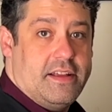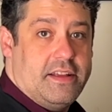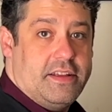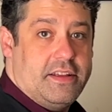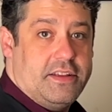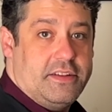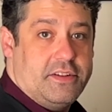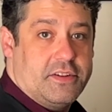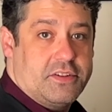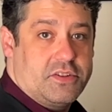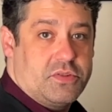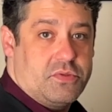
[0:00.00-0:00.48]

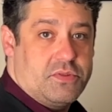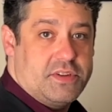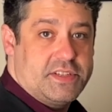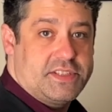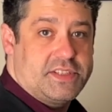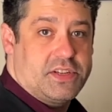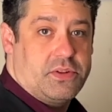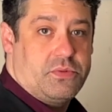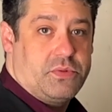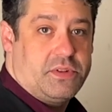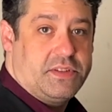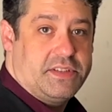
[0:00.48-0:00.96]
Your
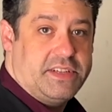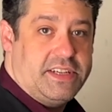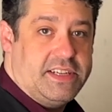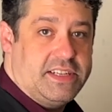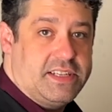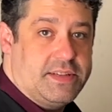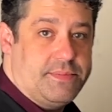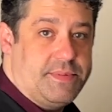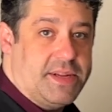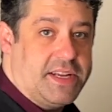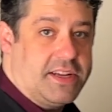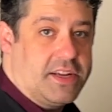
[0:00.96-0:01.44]
torso will need
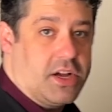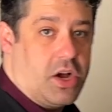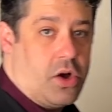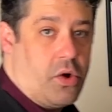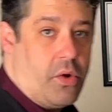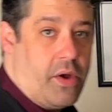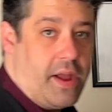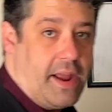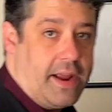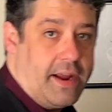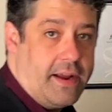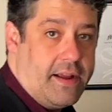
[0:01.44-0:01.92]
to be
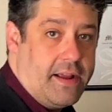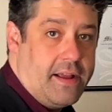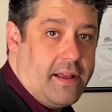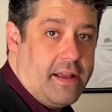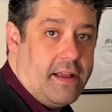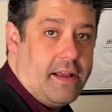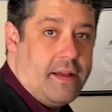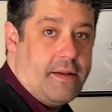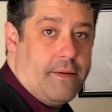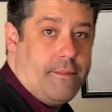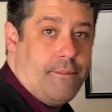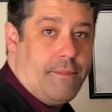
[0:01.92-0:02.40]
going
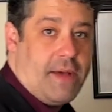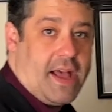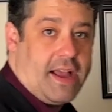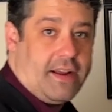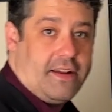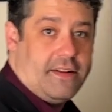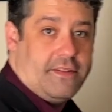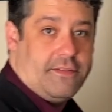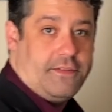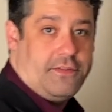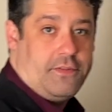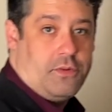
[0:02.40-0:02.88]
back
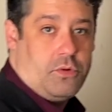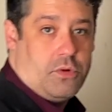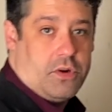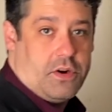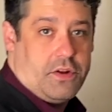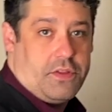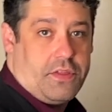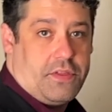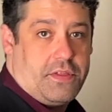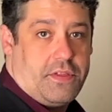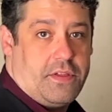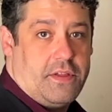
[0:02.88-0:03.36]
and
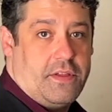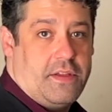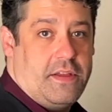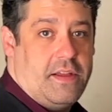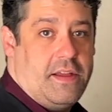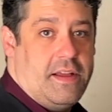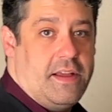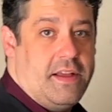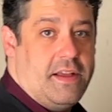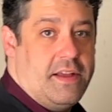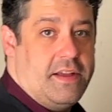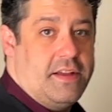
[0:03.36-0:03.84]
forth
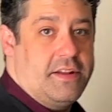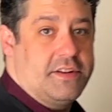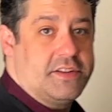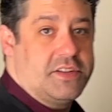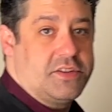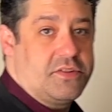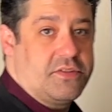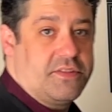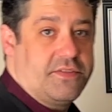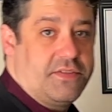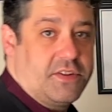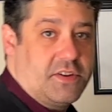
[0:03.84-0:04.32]
to
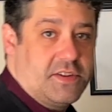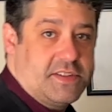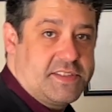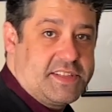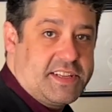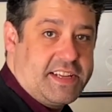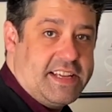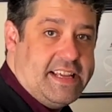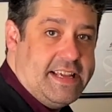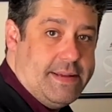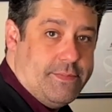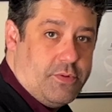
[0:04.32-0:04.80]
traverse the
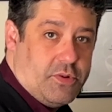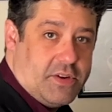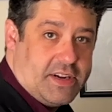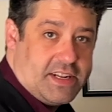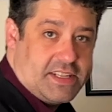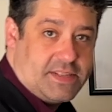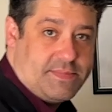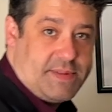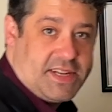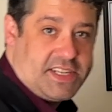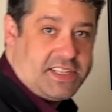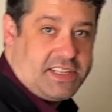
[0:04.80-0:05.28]
keyboard,
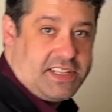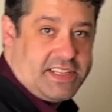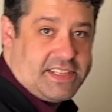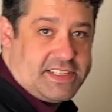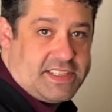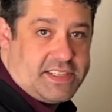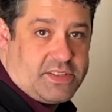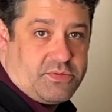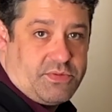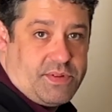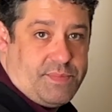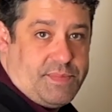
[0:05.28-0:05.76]
especially
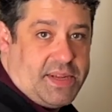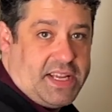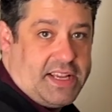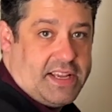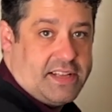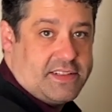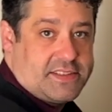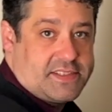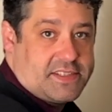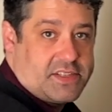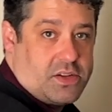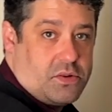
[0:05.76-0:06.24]
since we
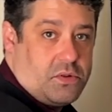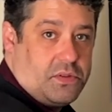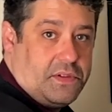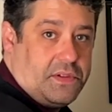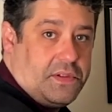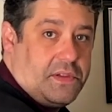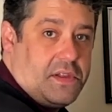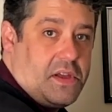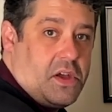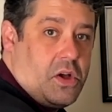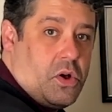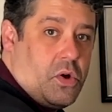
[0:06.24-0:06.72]
begin so
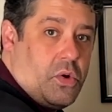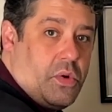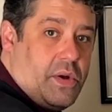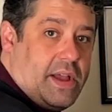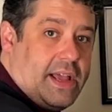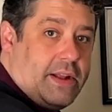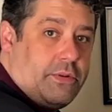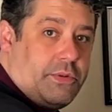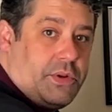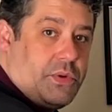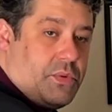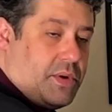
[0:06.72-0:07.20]
low
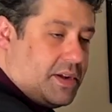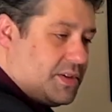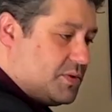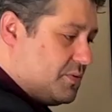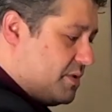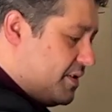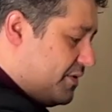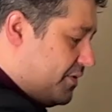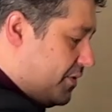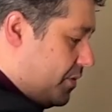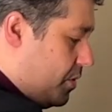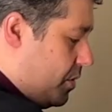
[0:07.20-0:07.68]
and we want to
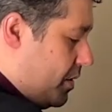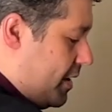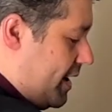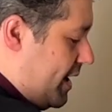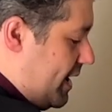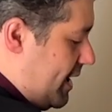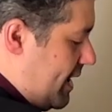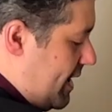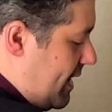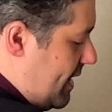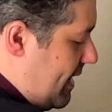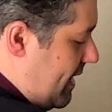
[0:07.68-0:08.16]

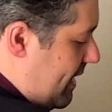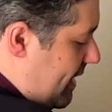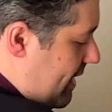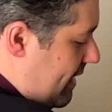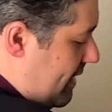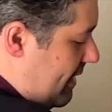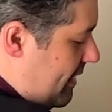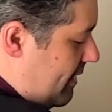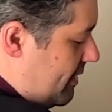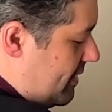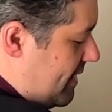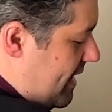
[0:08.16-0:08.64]
avoid
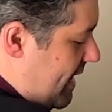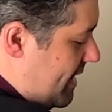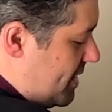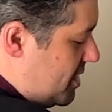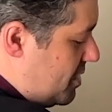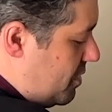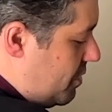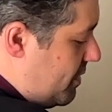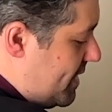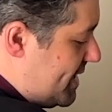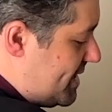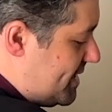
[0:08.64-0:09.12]
that
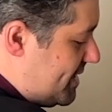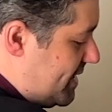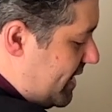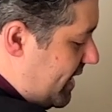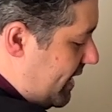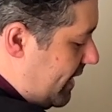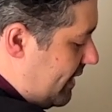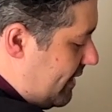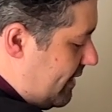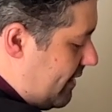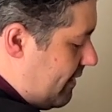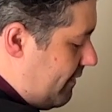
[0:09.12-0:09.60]

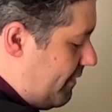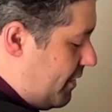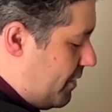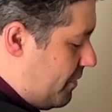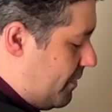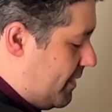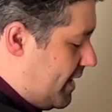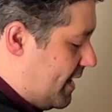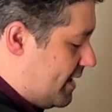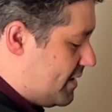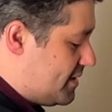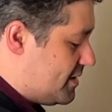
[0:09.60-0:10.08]
twisting of the
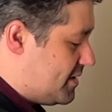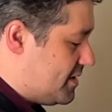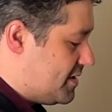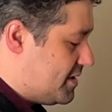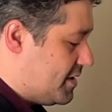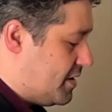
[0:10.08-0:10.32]
wrist.